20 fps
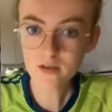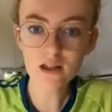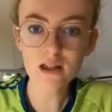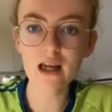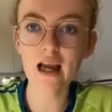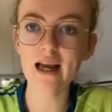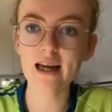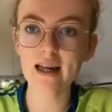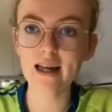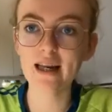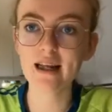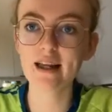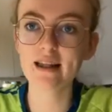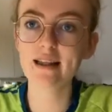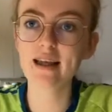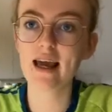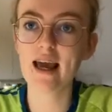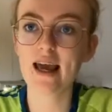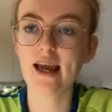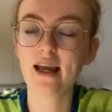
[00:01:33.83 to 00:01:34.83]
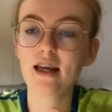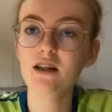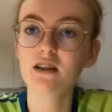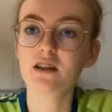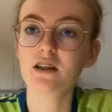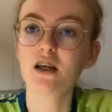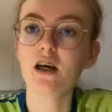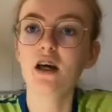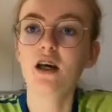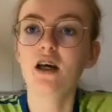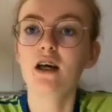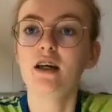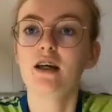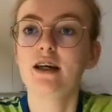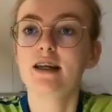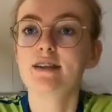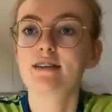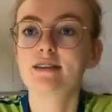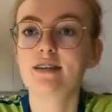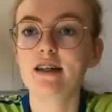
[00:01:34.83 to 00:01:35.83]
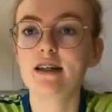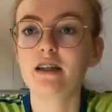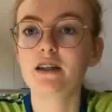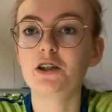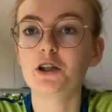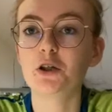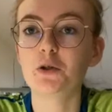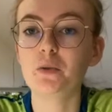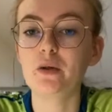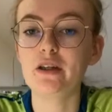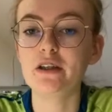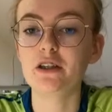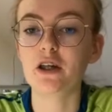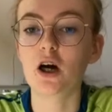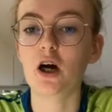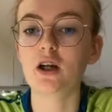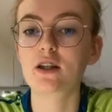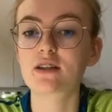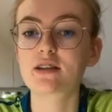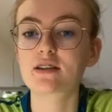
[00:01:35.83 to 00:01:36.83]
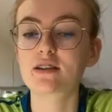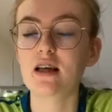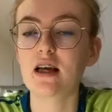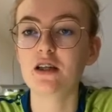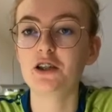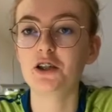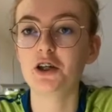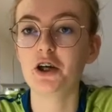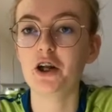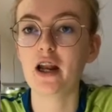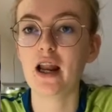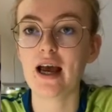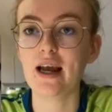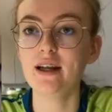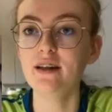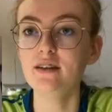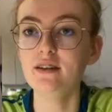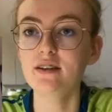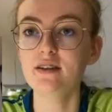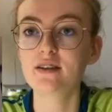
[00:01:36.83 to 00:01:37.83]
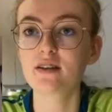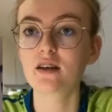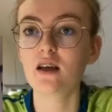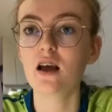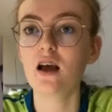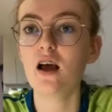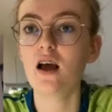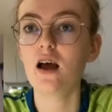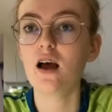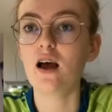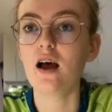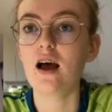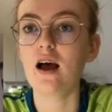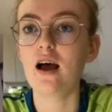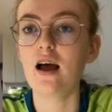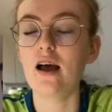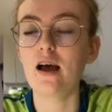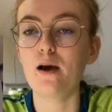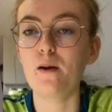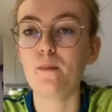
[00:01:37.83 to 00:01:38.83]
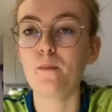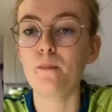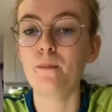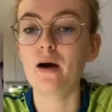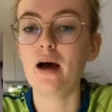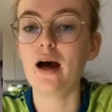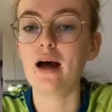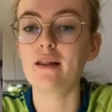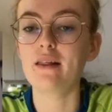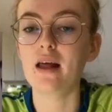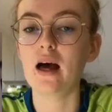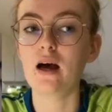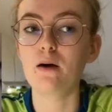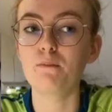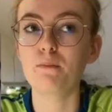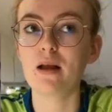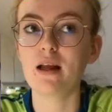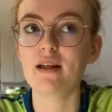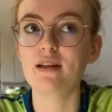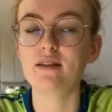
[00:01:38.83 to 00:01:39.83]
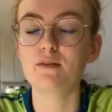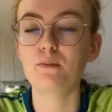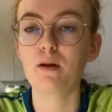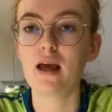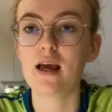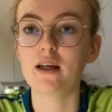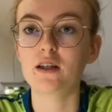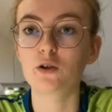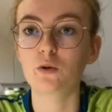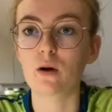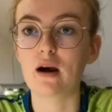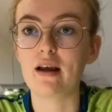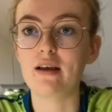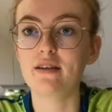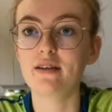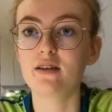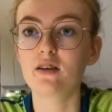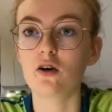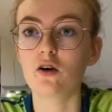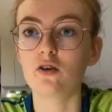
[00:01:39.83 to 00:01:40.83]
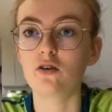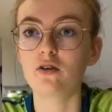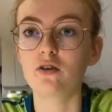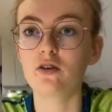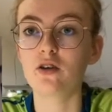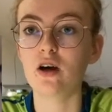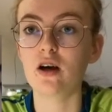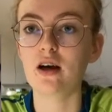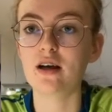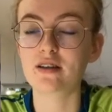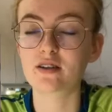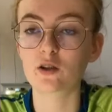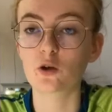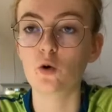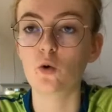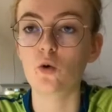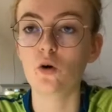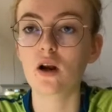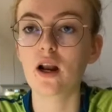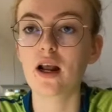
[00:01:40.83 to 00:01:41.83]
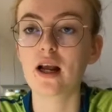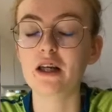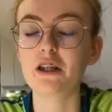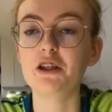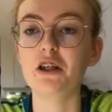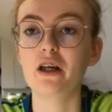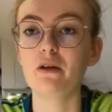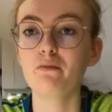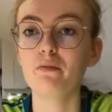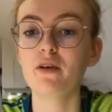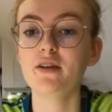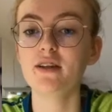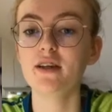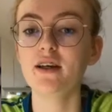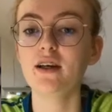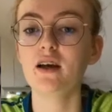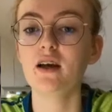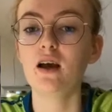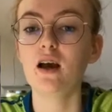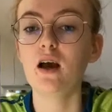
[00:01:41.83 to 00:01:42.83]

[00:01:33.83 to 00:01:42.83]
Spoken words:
And then at the end you can see two wee dots and two lines, and that means play it twice on a score, like a sheet music.